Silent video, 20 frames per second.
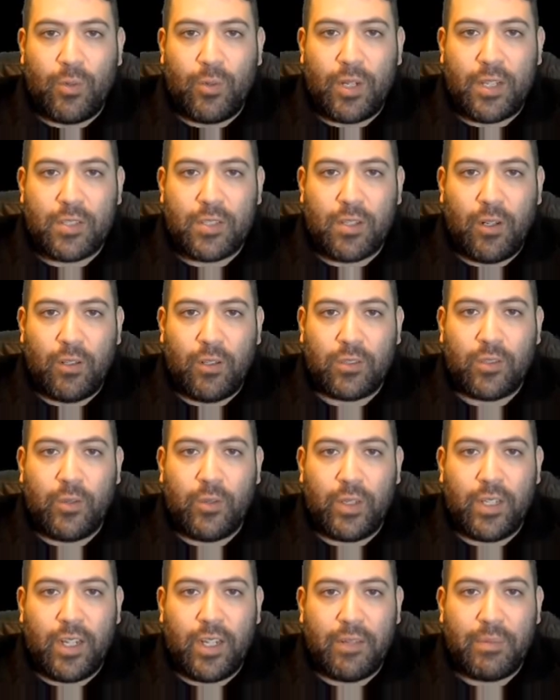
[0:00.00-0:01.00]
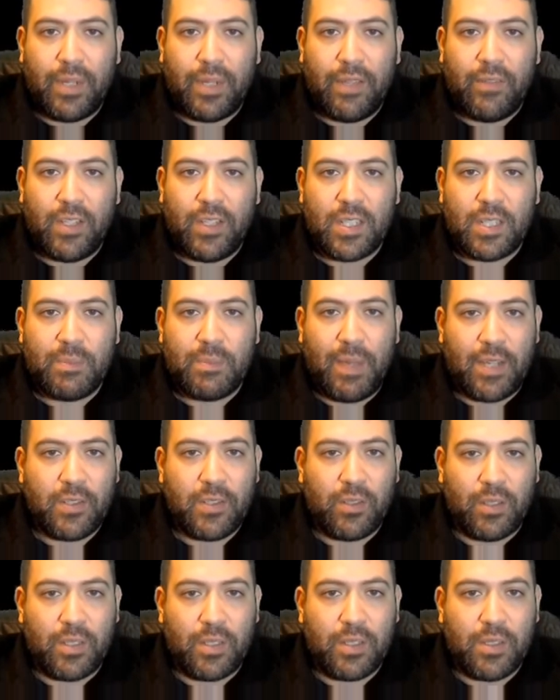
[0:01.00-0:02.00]
want his ult going off, but even his
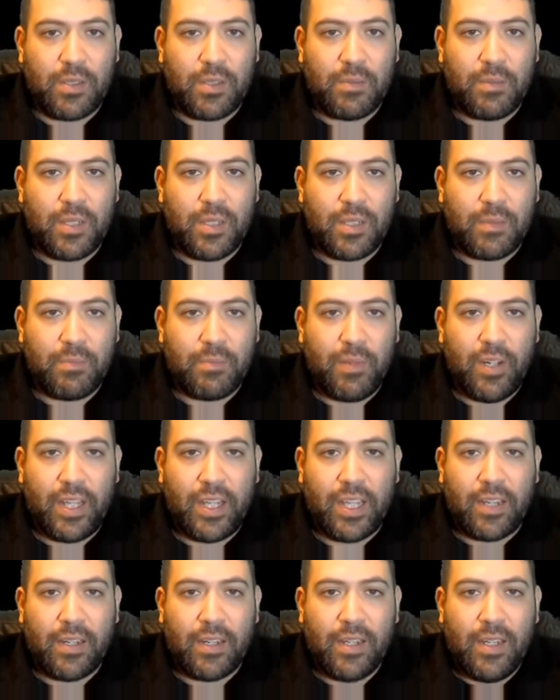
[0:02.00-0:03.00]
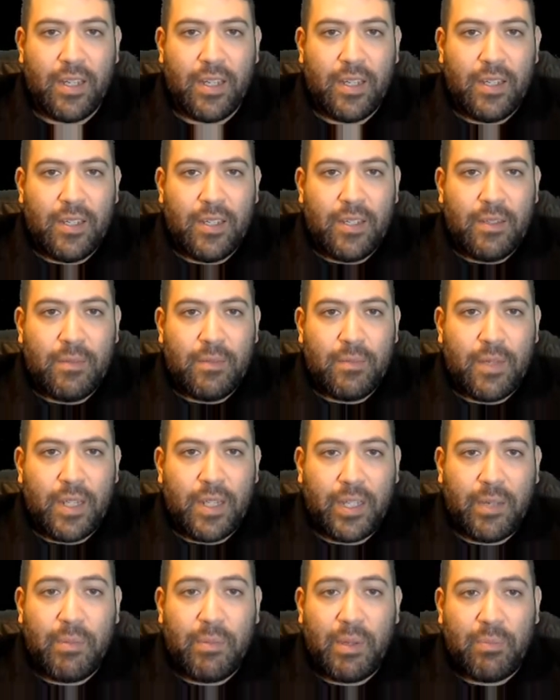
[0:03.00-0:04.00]
special is pretty...
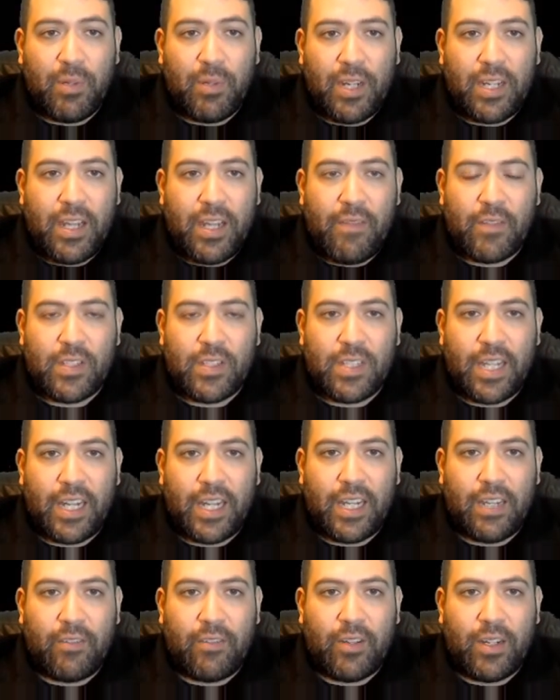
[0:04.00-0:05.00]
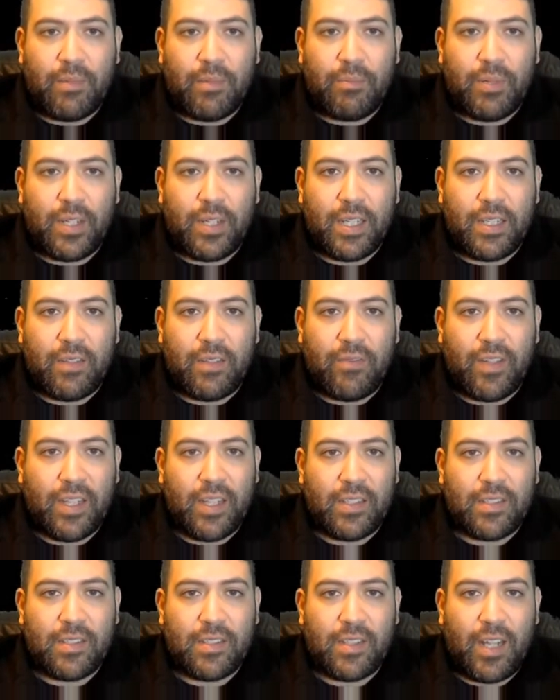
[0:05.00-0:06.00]
It can be pretty devastating, right? Putting
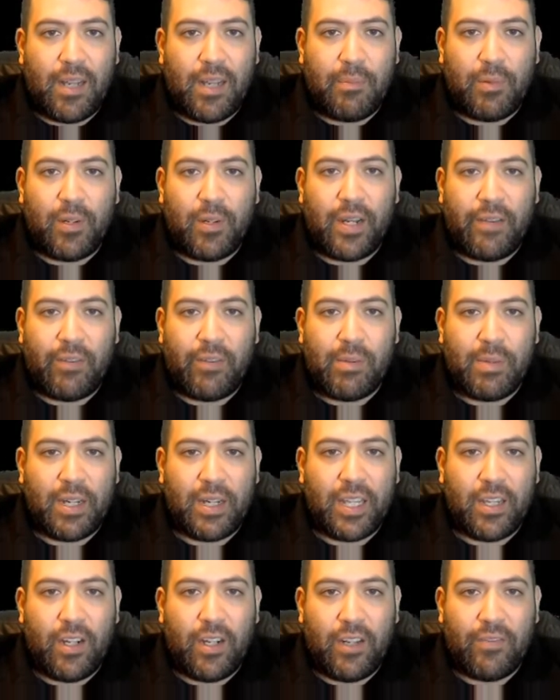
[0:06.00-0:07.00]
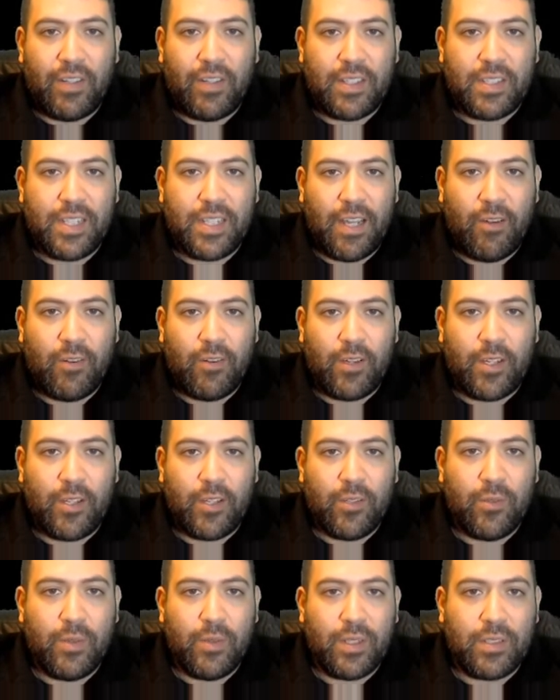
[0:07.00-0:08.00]
defense up on everybody and offense down on
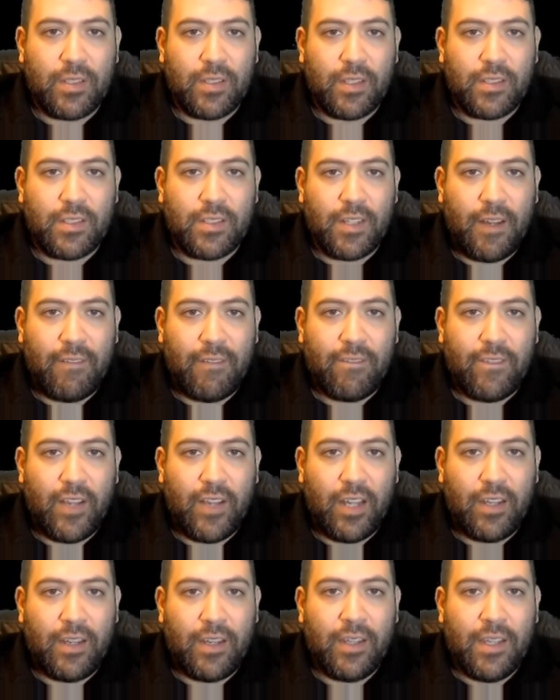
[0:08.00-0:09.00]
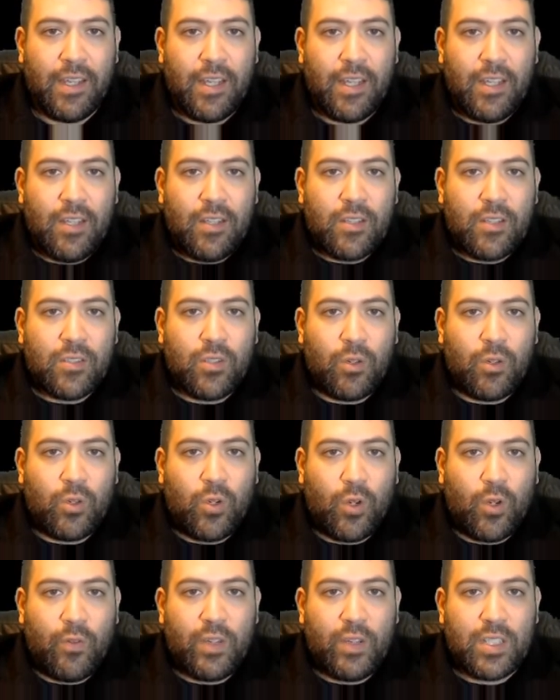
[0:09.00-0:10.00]
you. It's not fun. So
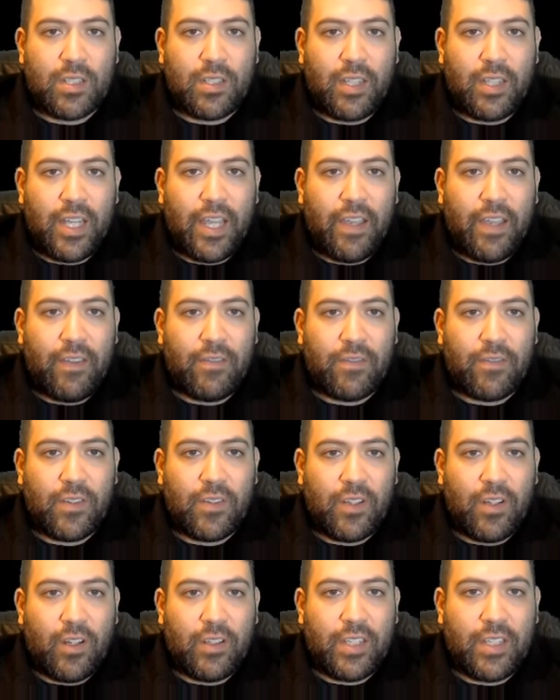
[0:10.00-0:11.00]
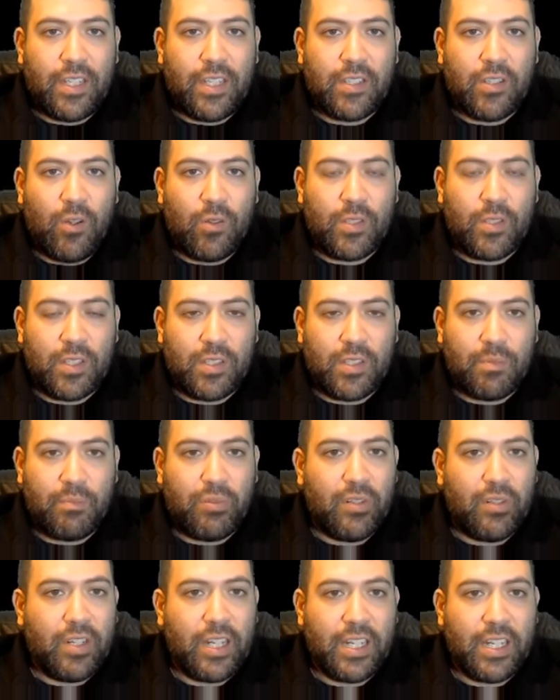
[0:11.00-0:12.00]
Corvus Glaive on these nodes is
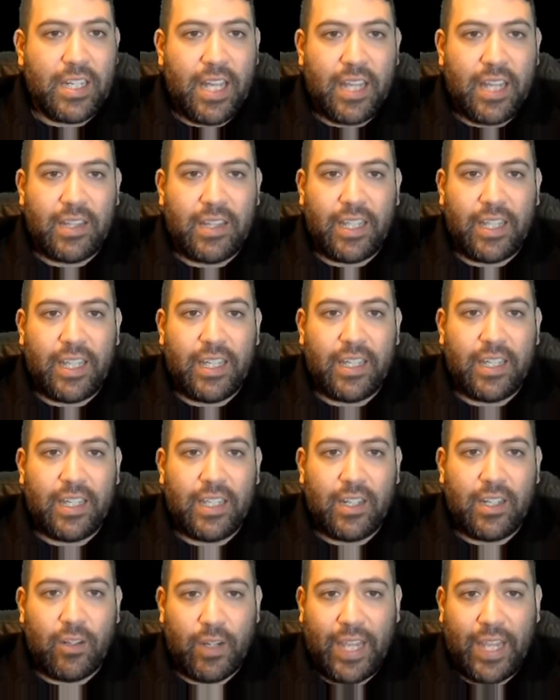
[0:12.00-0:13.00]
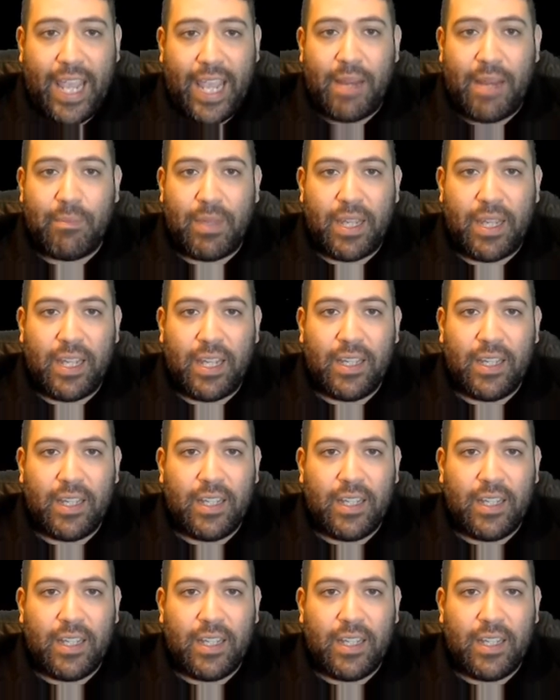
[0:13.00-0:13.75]
pretty deadly. Or can be,